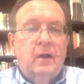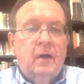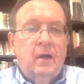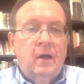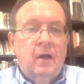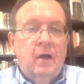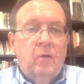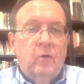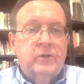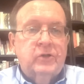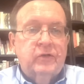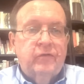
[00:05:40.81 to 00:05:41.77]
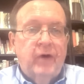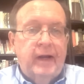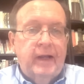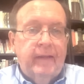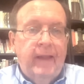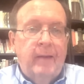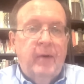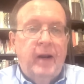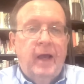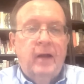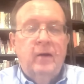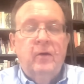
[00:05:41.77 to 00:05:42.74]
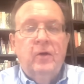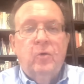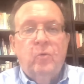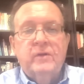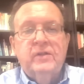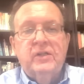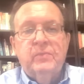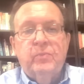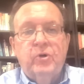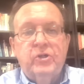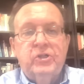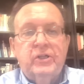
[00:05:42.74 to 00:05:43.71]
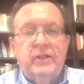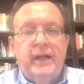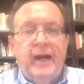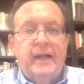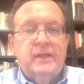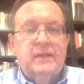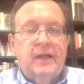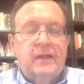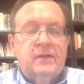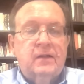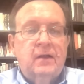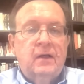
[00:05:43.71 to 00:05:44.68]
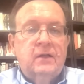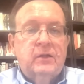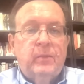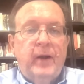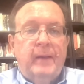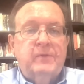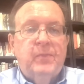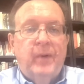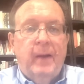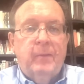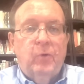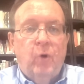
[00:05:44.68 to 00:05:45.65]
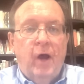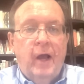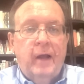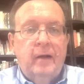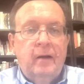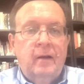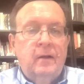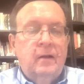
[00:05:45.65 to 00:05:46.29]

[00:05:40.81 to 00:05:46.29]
uh, once you're fighting in Lebanon, once he's pushing the United States to perhaps bomb Iran,